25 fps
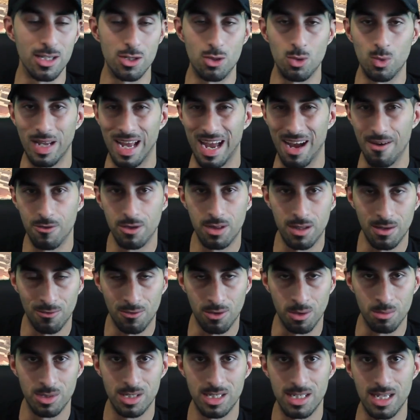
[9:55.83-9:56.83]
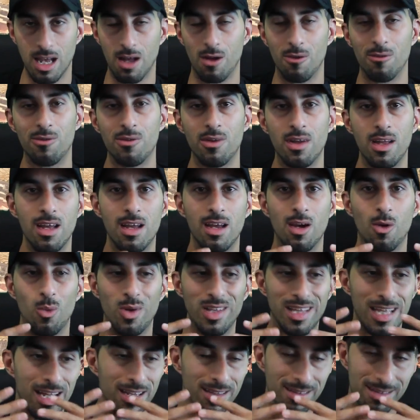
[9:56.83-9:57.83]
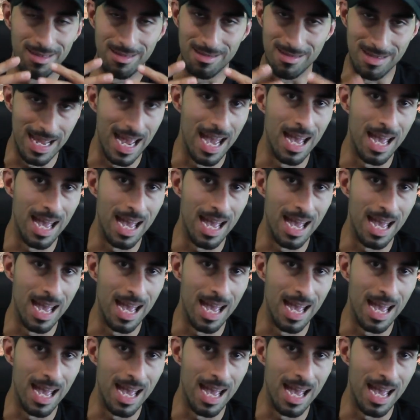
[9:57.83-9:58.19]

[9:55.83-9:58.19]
He's doing everything for himself with that